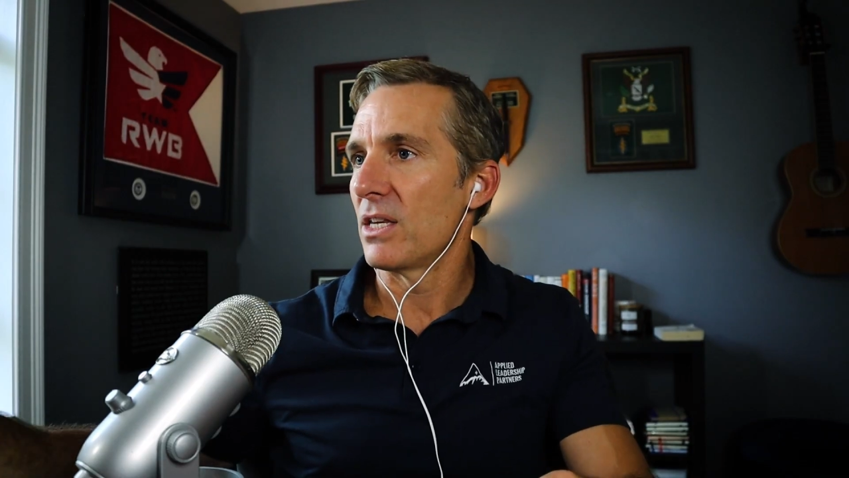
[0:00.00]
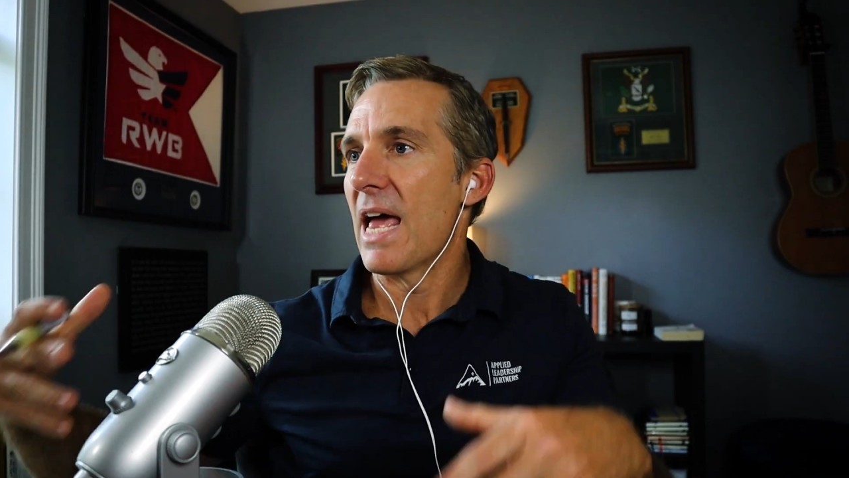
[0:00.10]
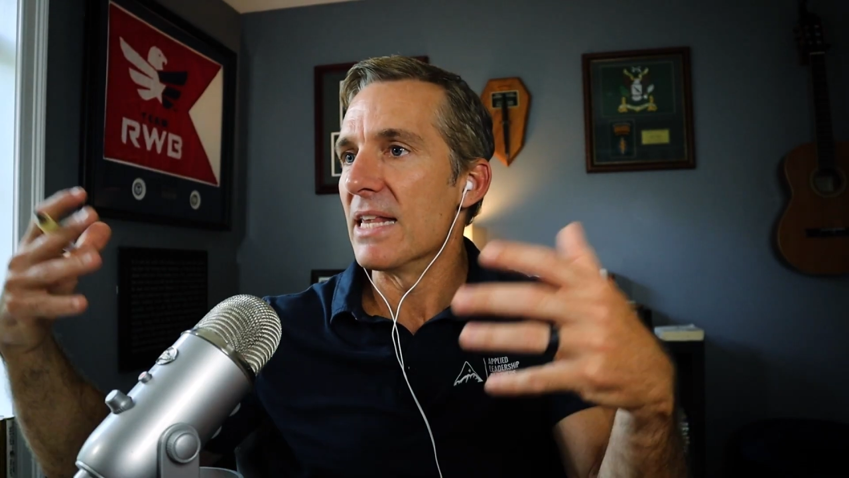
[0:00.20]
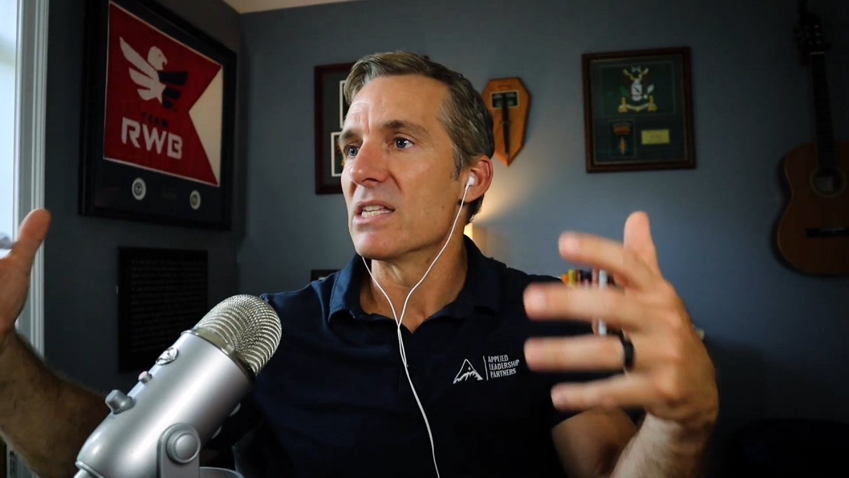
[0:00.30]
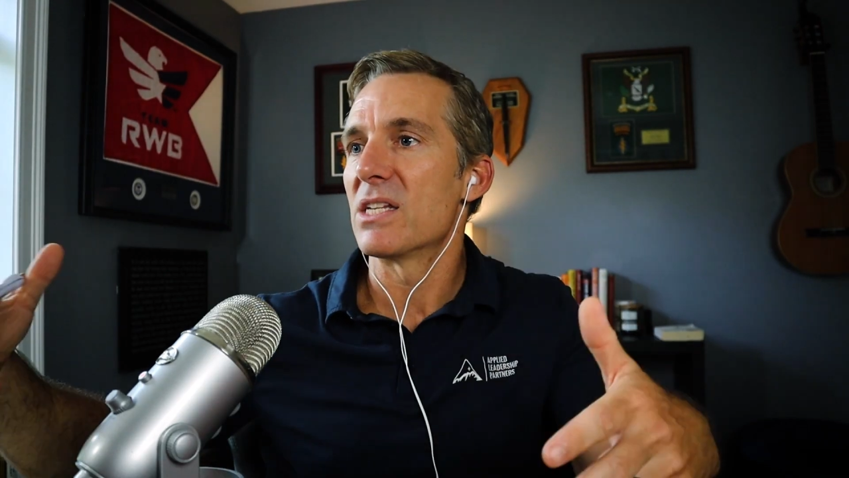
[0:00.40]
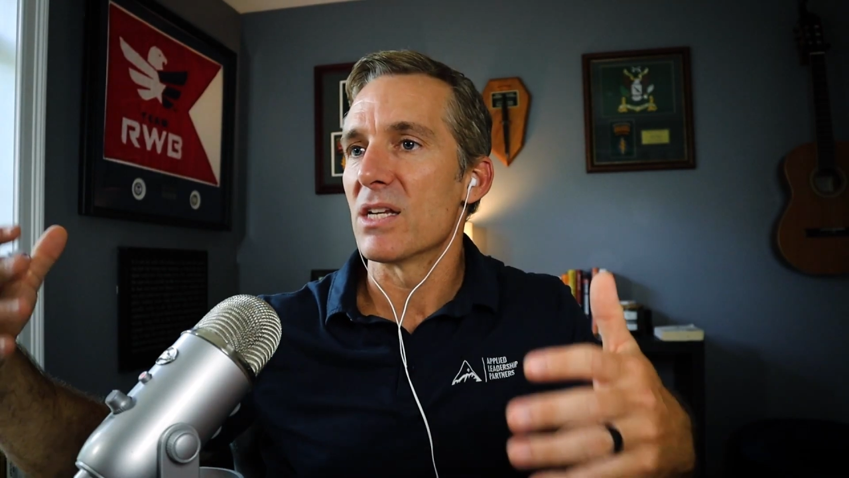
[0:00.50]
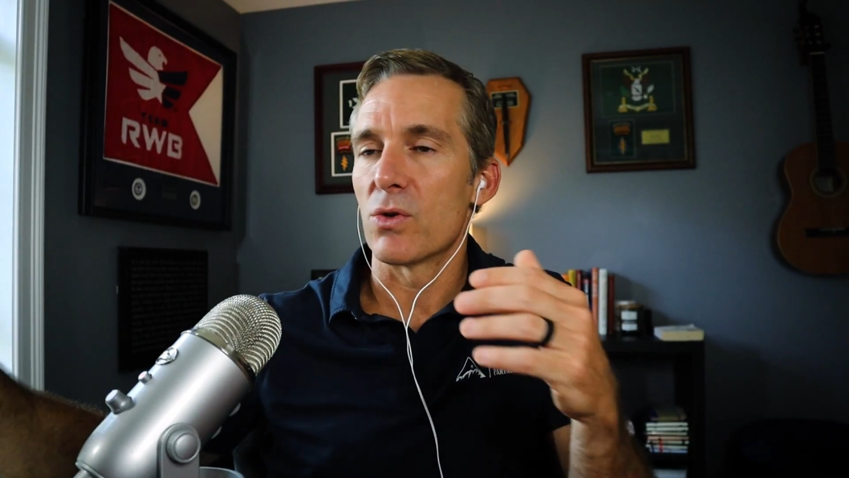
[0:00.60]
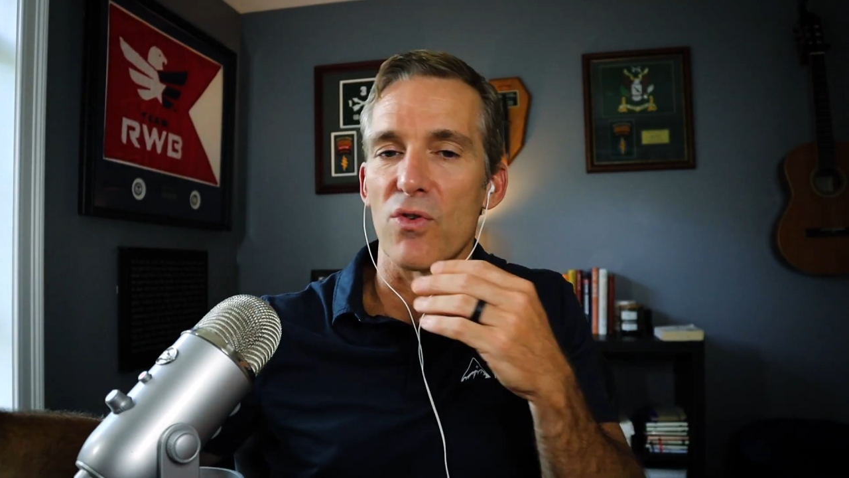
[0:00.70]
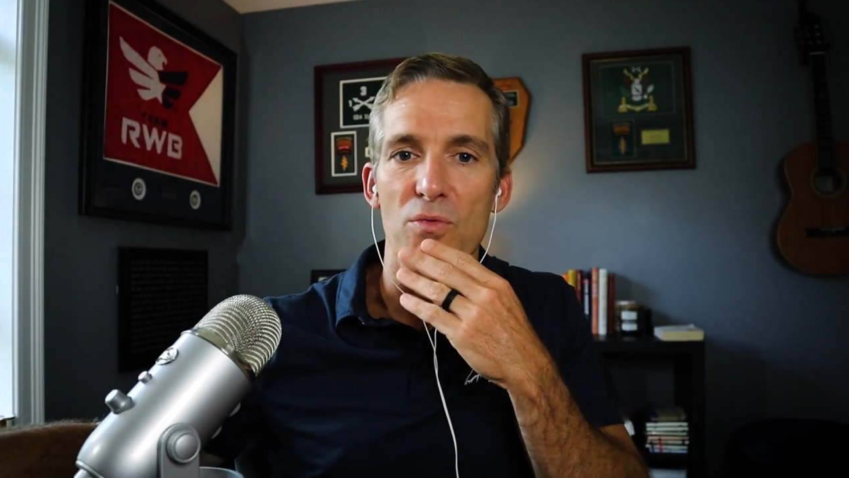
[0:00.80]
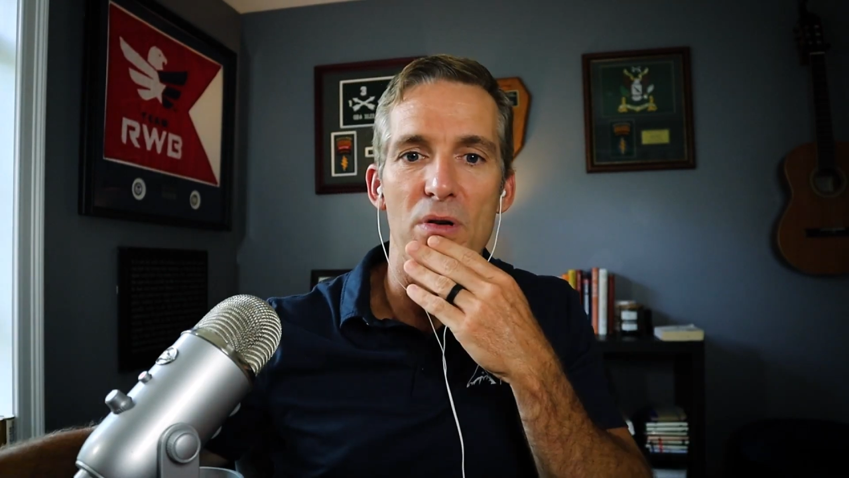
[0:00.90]
tends to
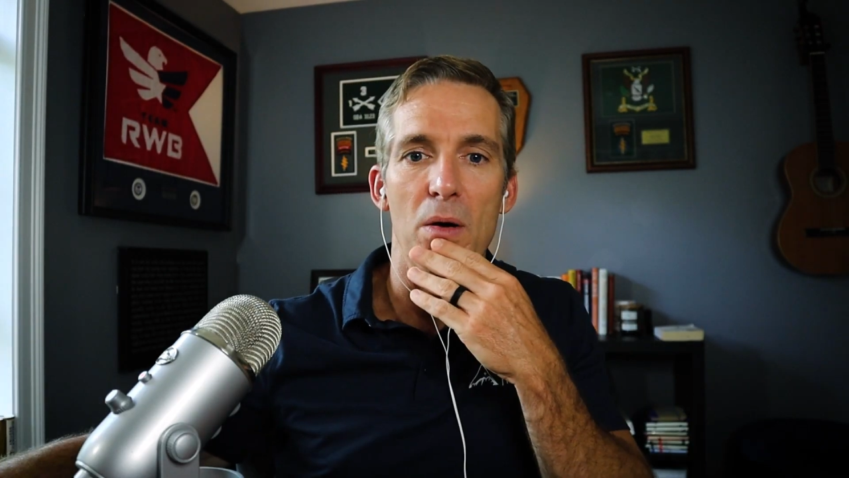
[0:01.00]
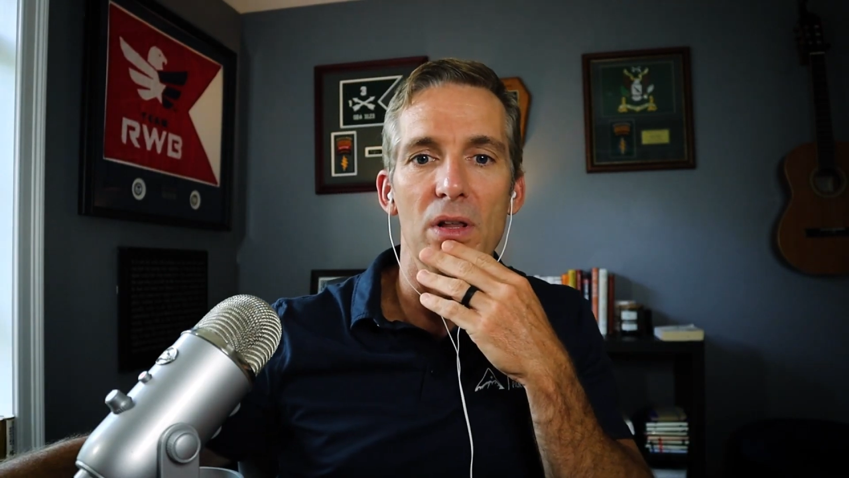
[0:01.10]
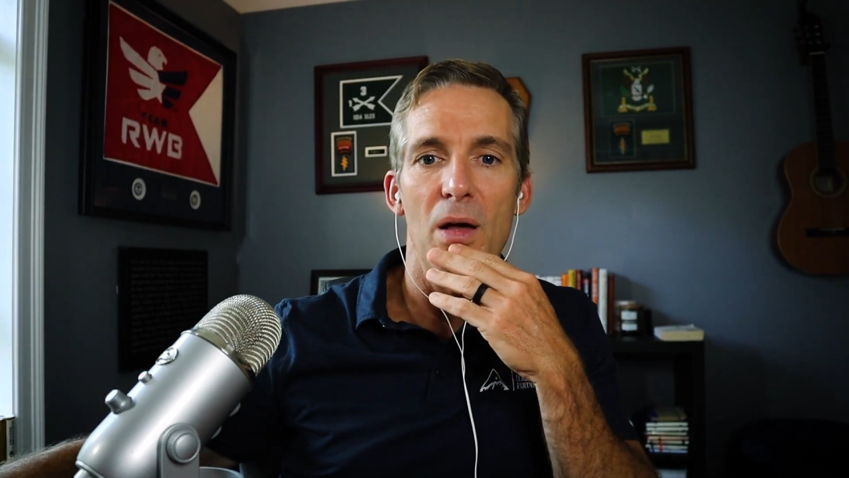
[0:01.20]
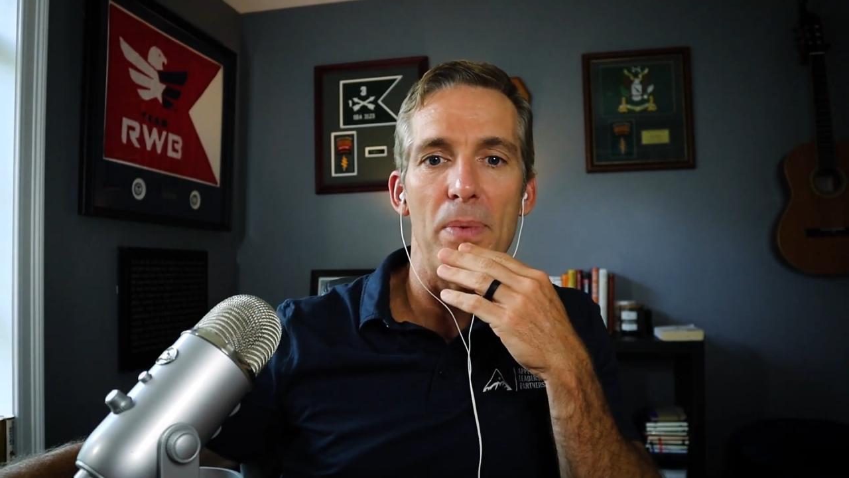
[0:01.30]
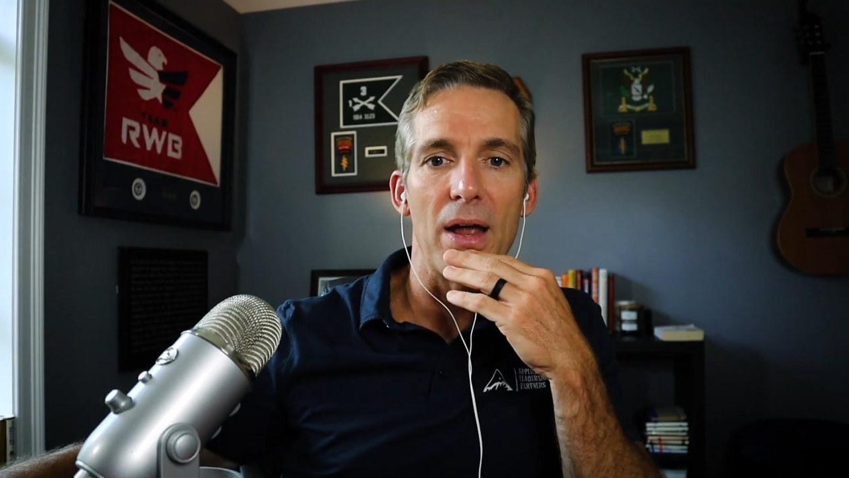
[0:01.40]
sort of bubble up